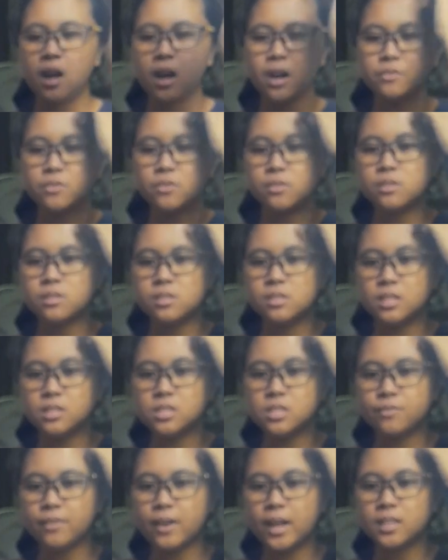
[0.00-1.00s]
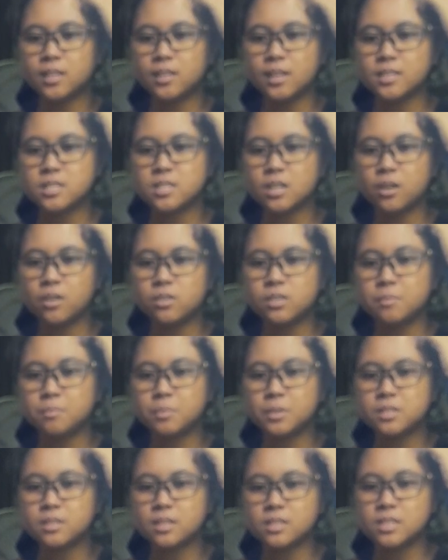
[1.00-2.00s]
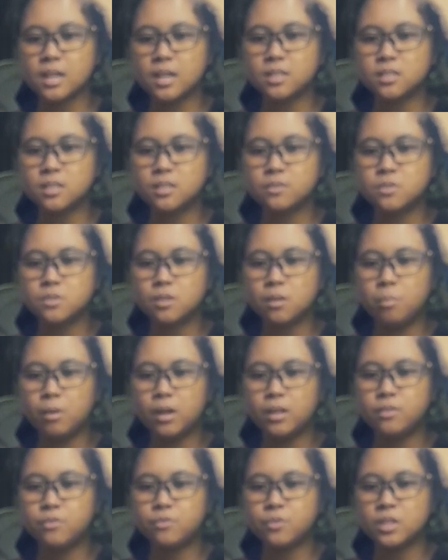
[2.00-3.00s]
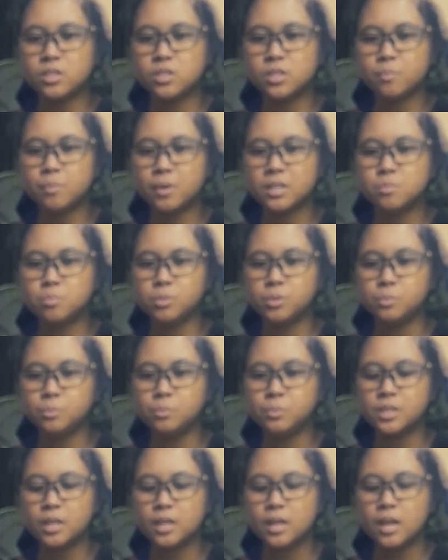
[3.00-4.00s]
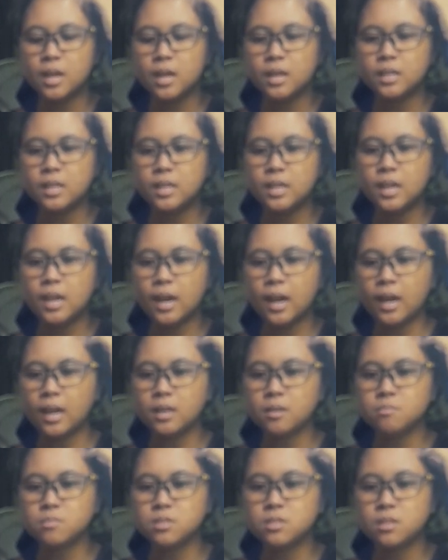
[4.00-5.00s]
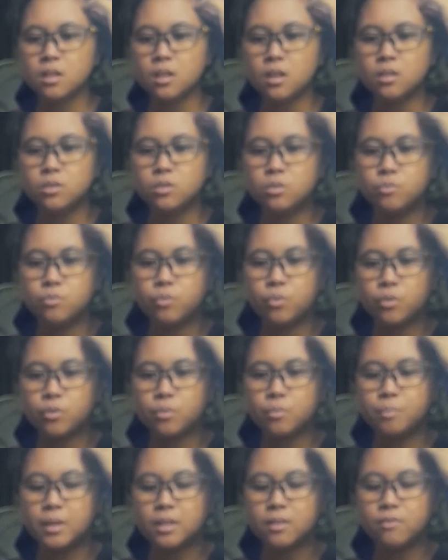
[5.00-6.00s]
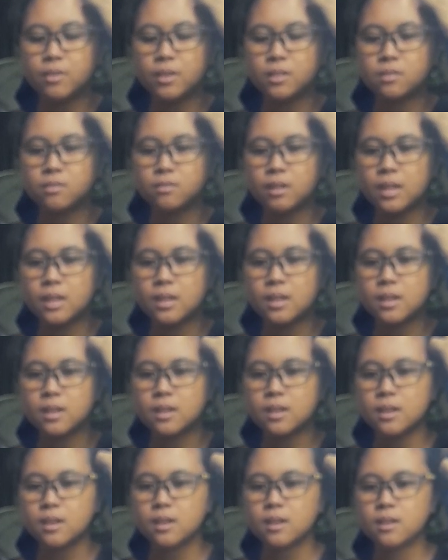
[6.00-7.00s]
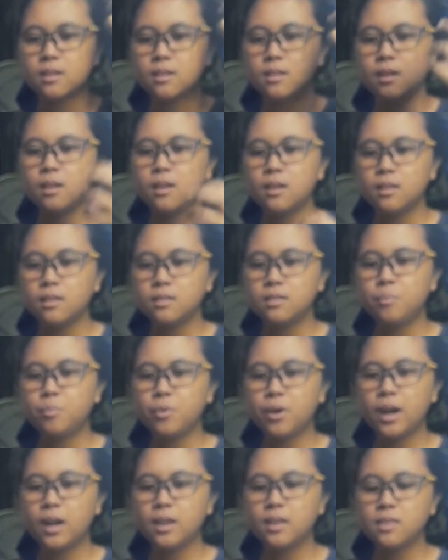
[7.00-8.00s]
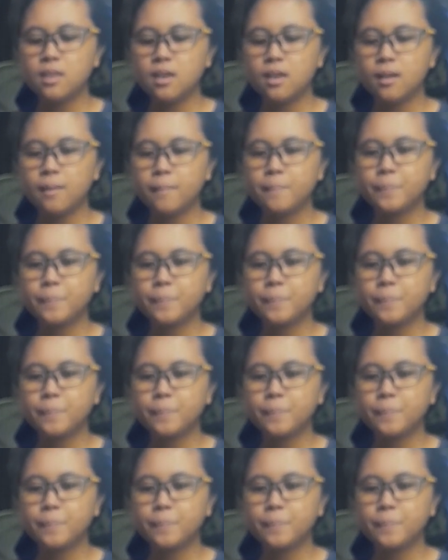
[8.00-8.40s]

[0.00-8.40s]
After the zealous fight against our Tempest executives, a bud of friendship has bloomed. He aims for complete victory. The pride